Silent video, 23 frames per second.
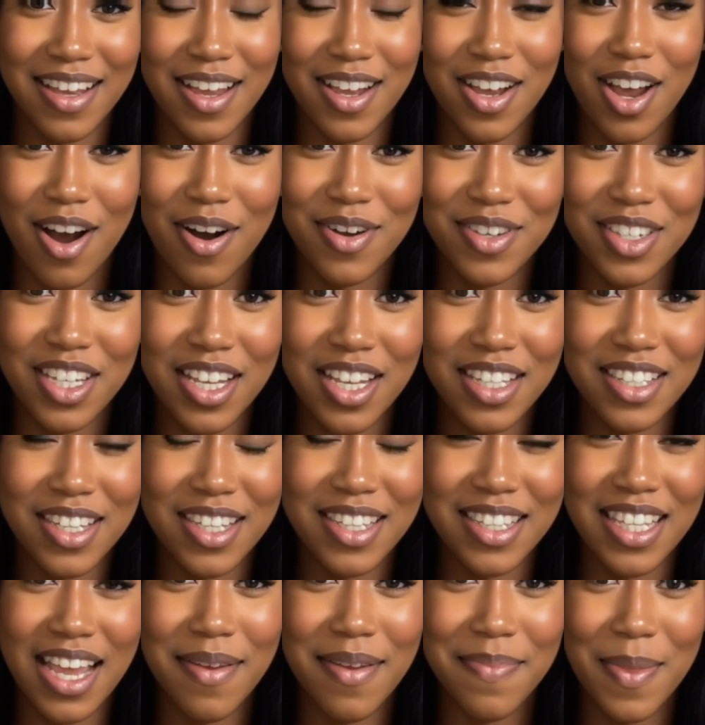Ghost
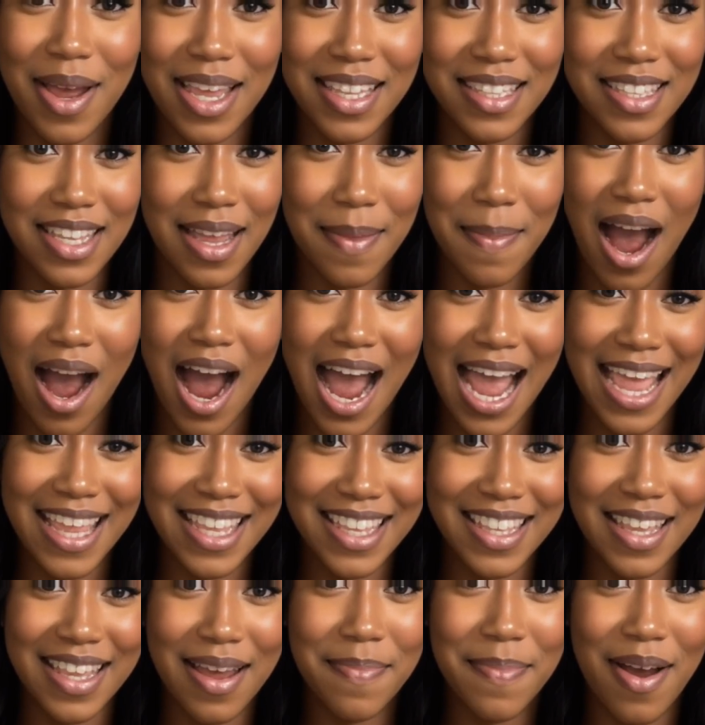hunters have picked up high
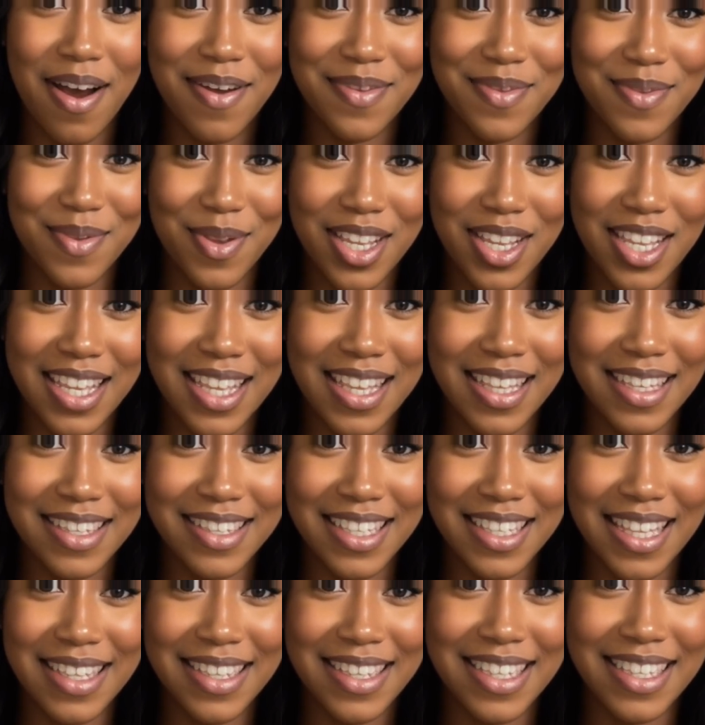EMF readings
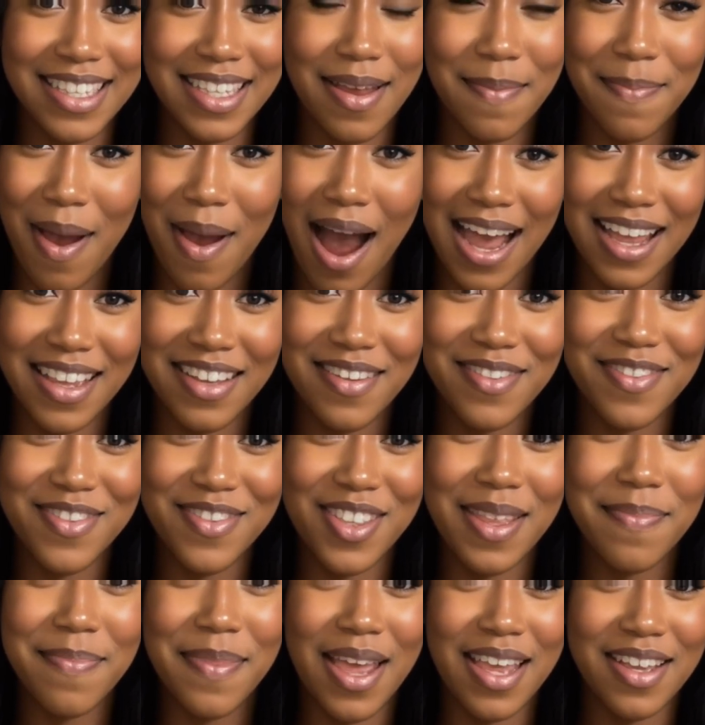and disembodied
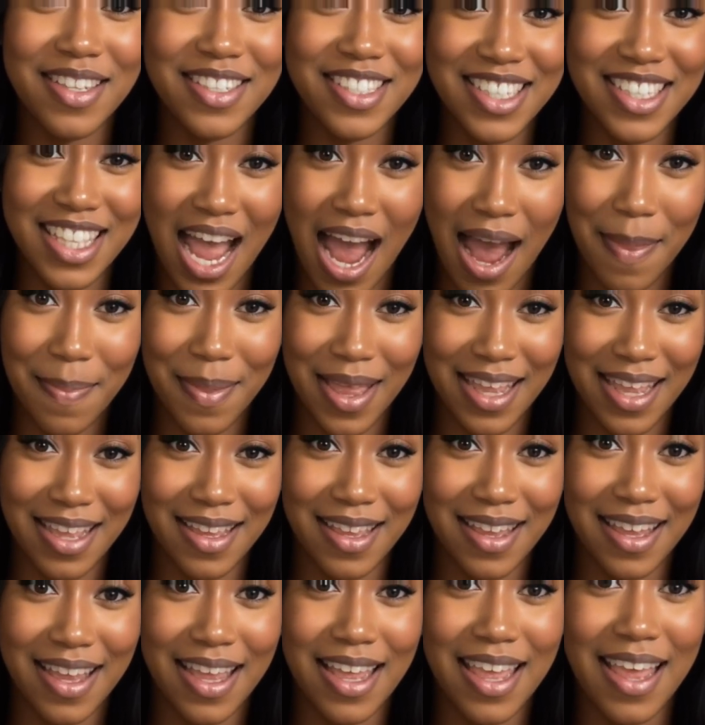females sobbing.
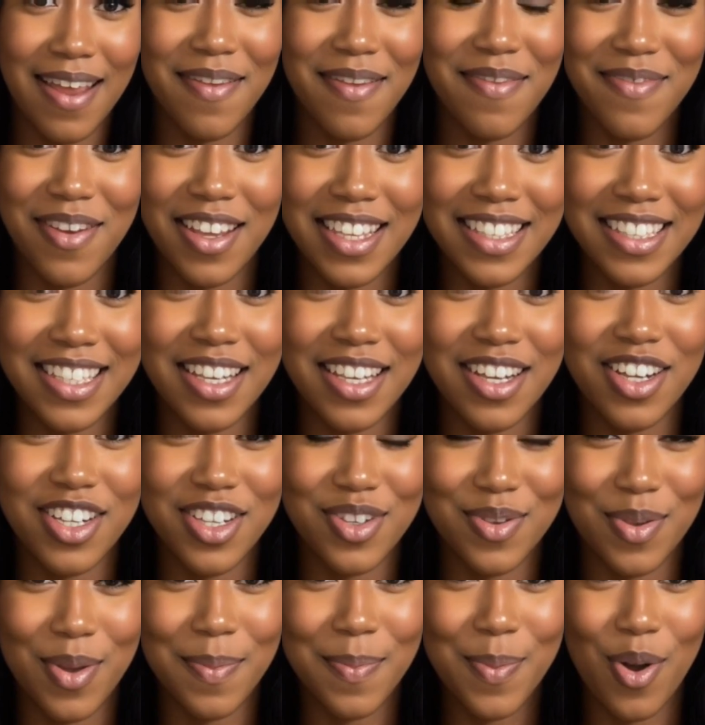
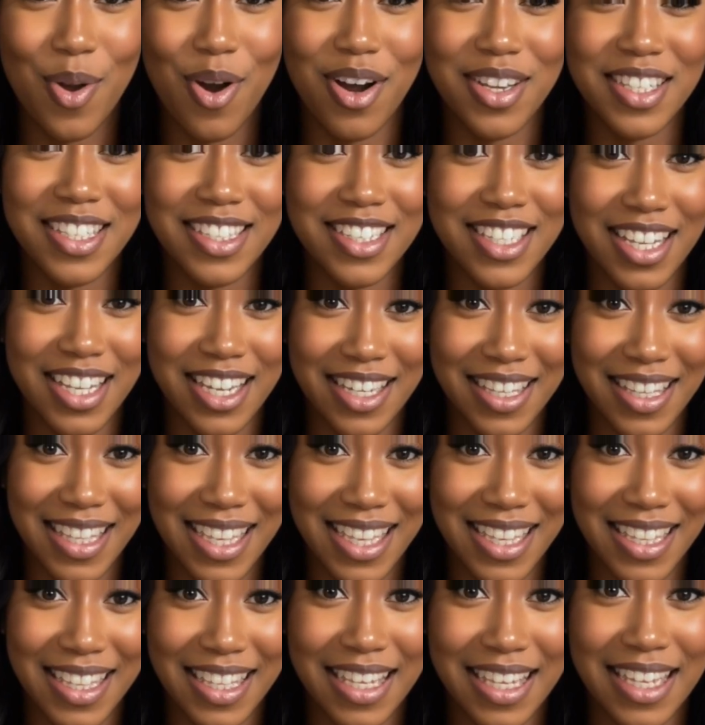Visitors report sudden
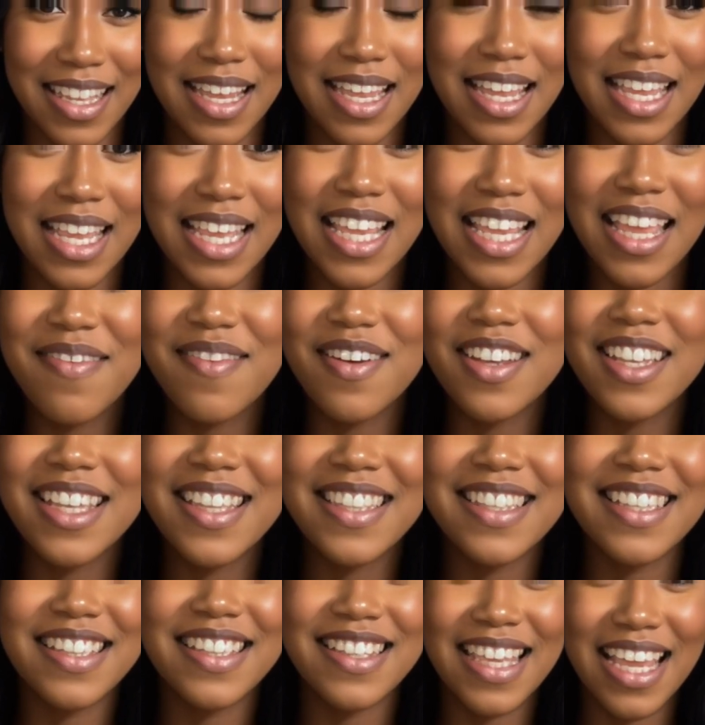heat, even in
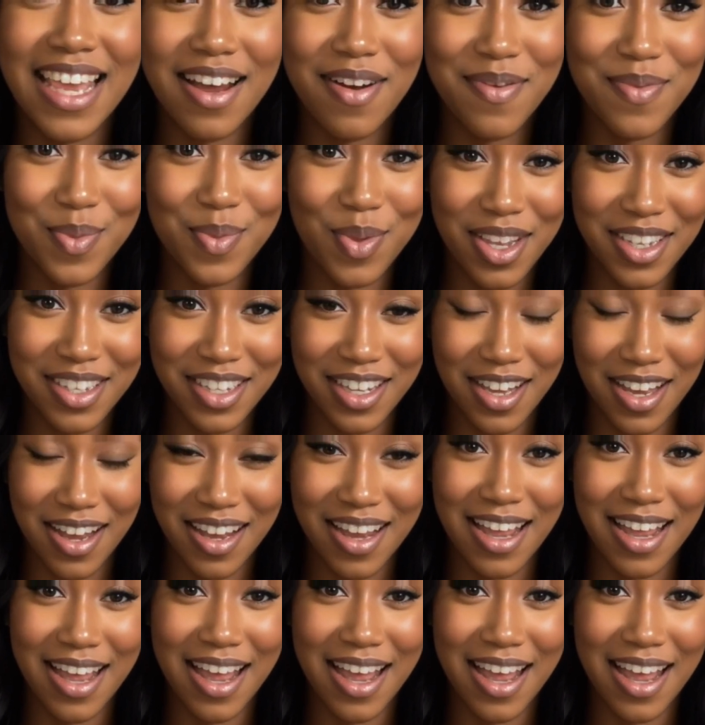the dead of winter.